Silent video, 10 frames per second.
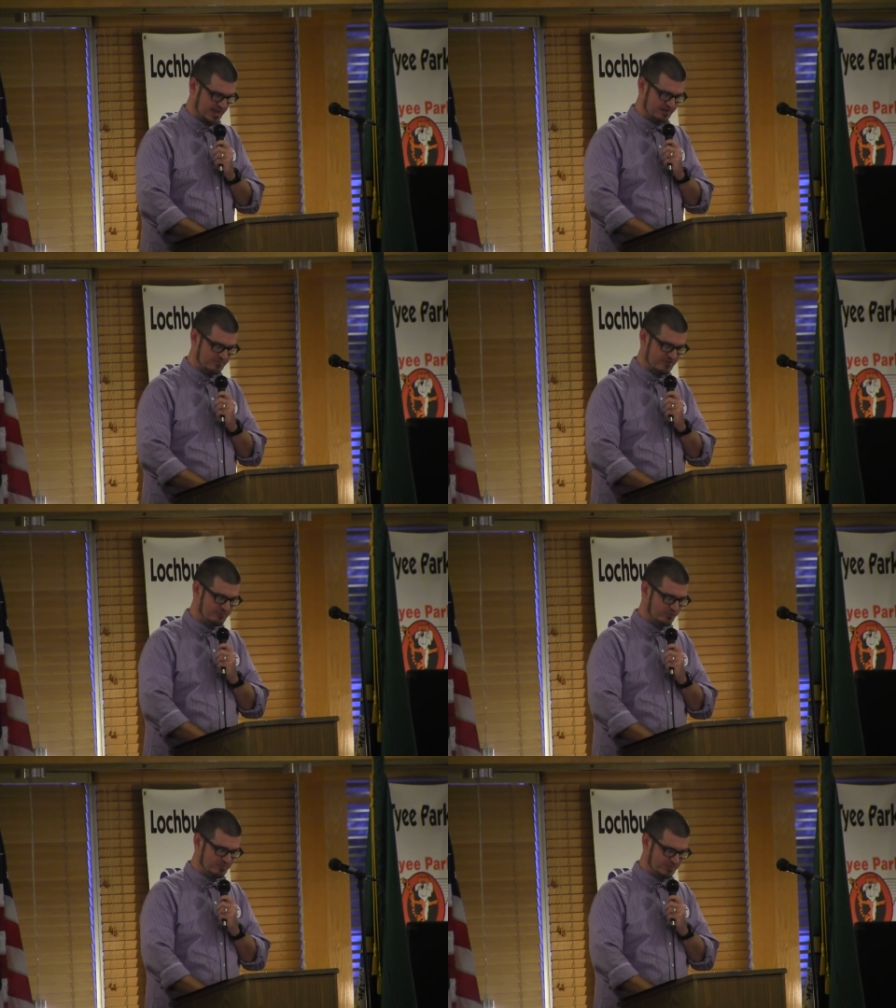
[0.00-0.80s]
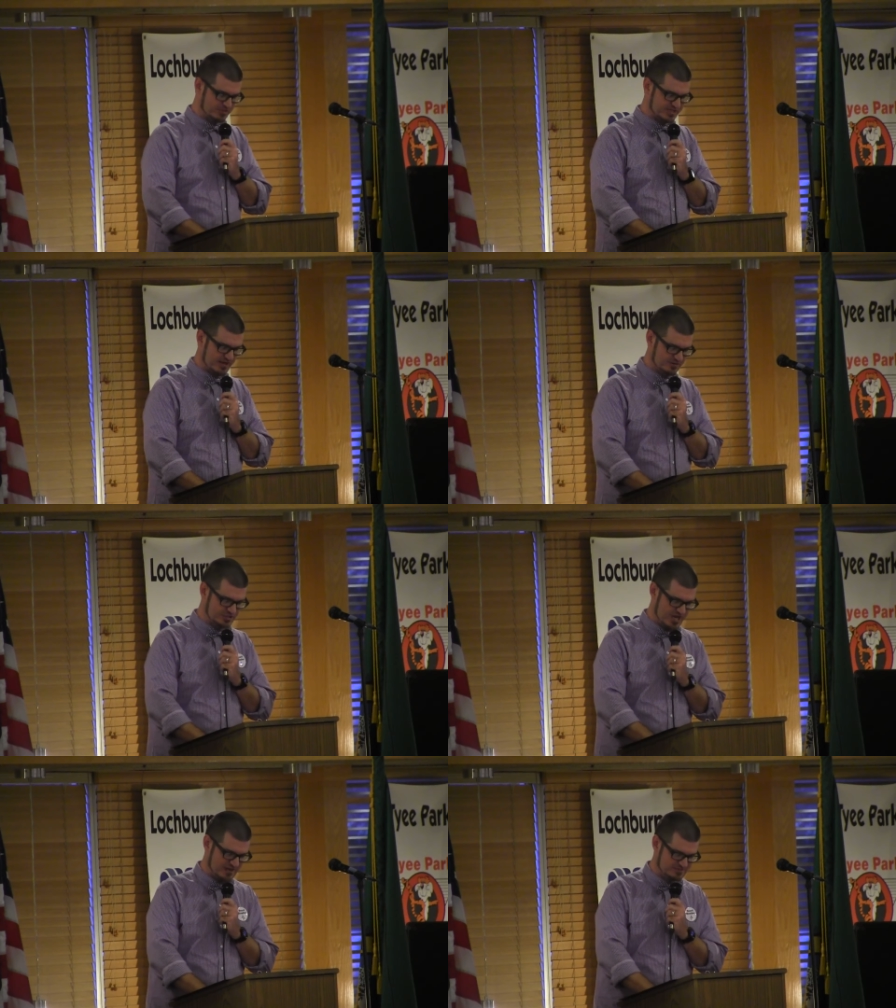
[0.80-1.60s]
And we have board members Carol
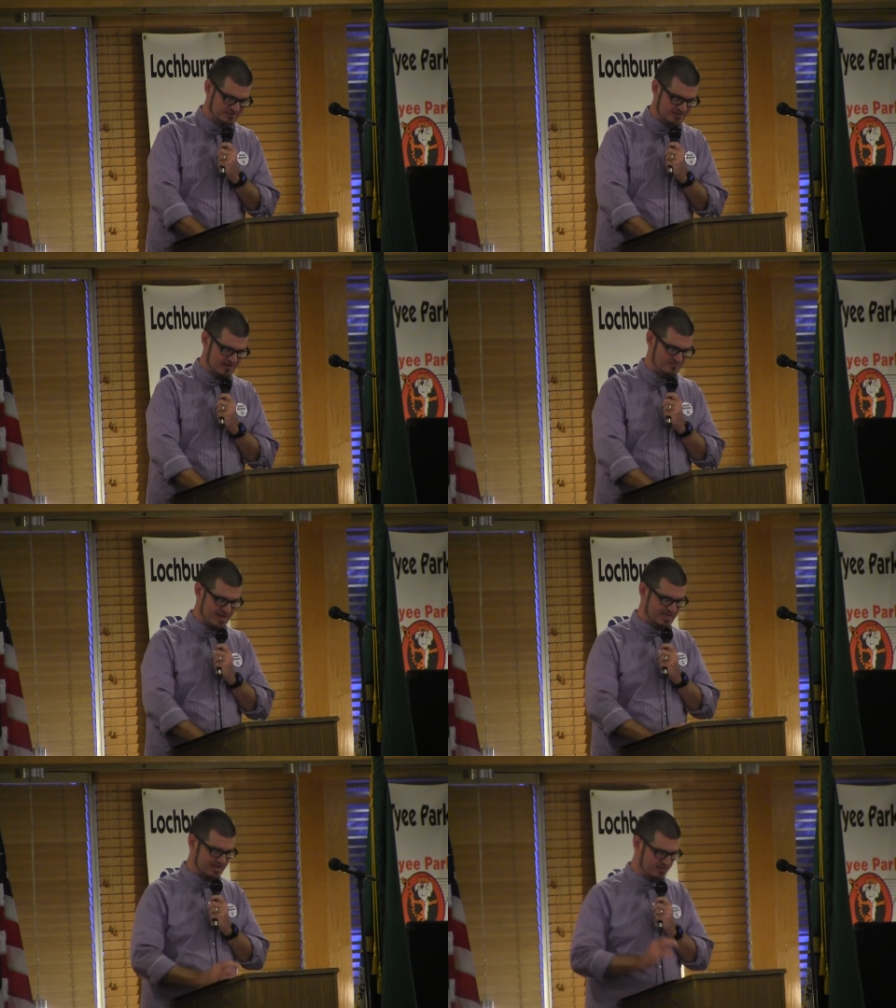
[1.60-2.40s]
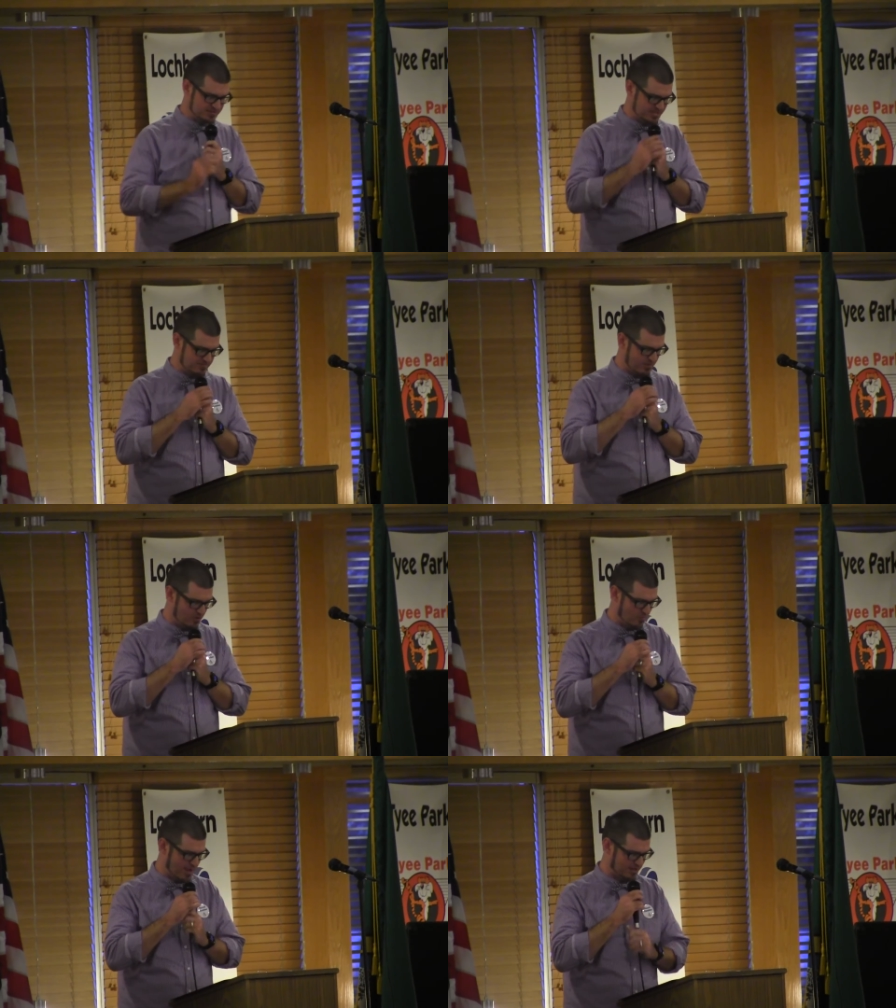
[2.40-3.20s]
Jacobs, Becky Kelsey, and
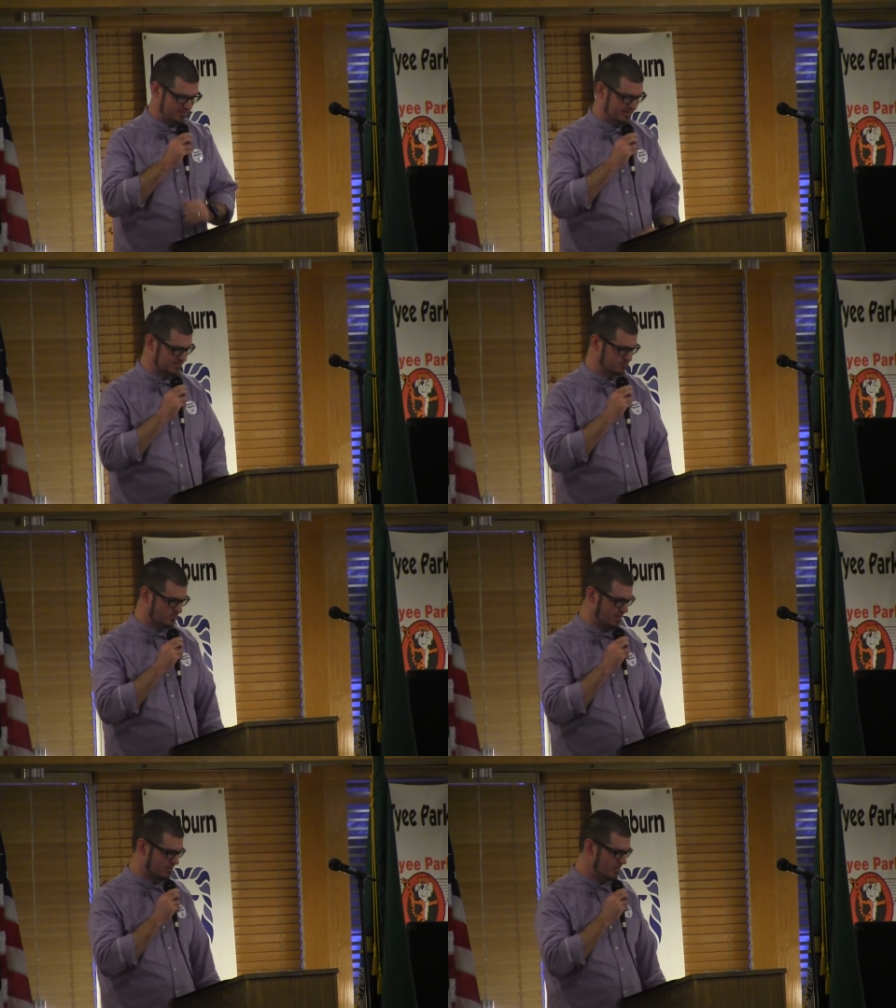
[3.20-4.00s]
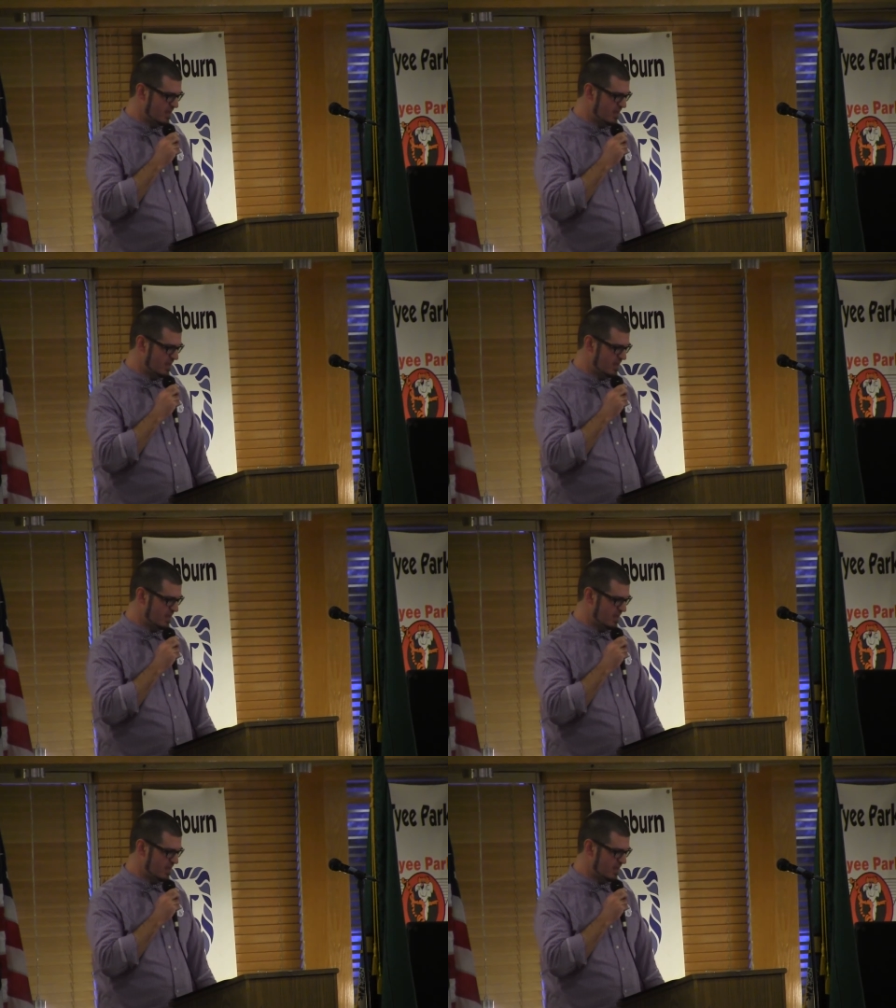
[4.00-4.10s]
Paul Wagaman as well.